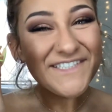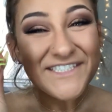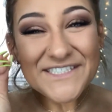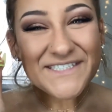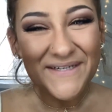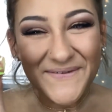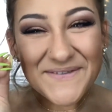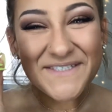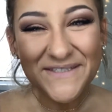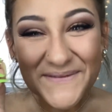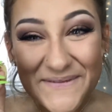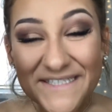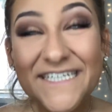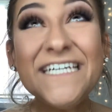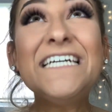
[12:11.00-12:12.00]
they're so
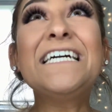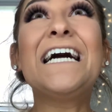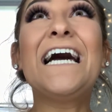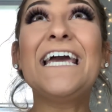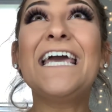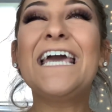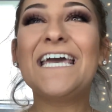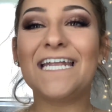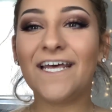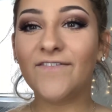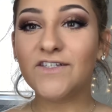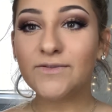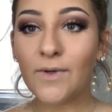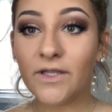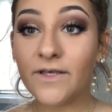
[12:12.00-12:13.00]
annoying. I
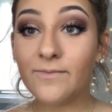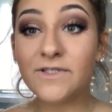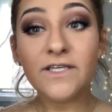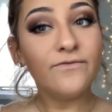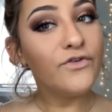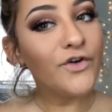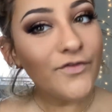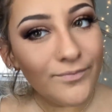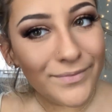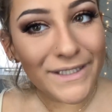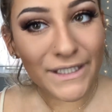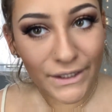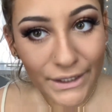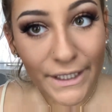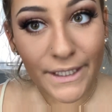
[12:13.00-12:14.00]
hate having small lips. If you have
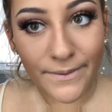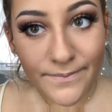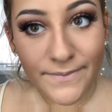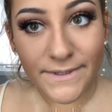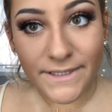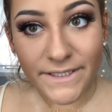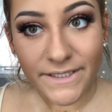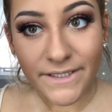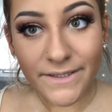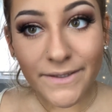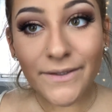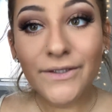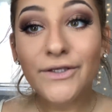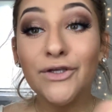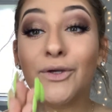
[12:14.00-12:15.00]
big lips,
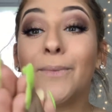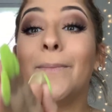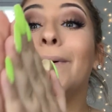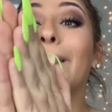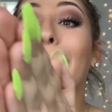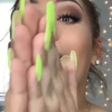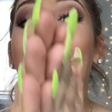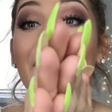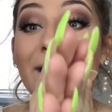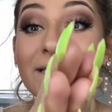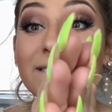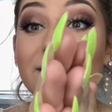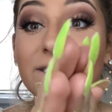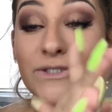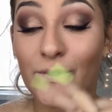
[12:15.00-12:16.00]
you're
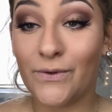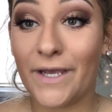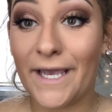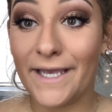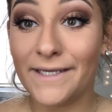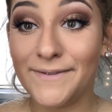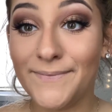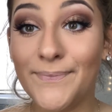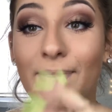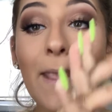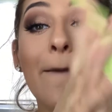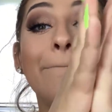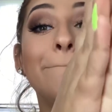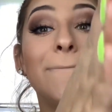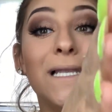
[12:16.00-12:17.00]
blessed, okay?
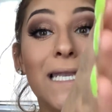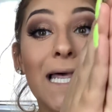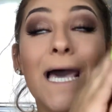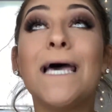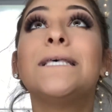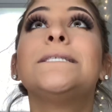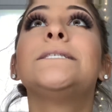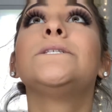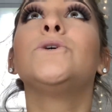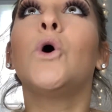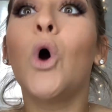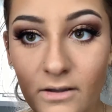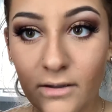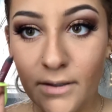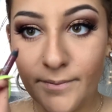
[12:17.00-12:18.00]
Blessed.
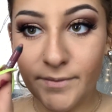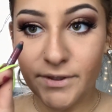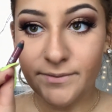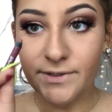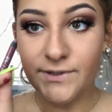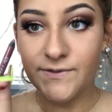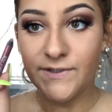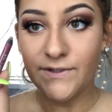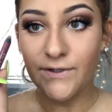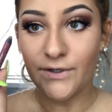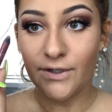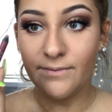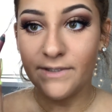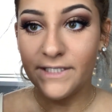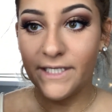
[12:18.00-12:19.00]
I'm gonna be using
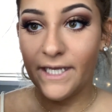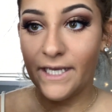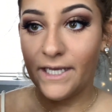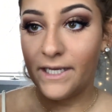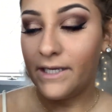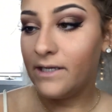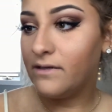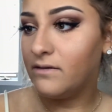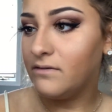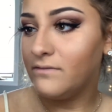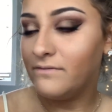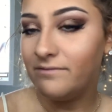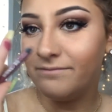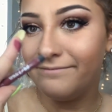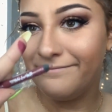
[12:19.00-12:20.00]
the Urban Decay,
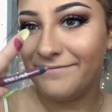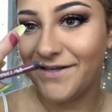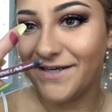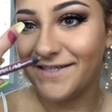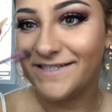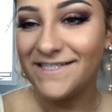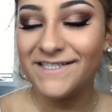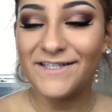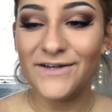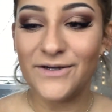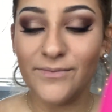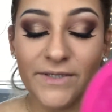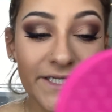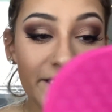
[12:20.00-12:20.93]
the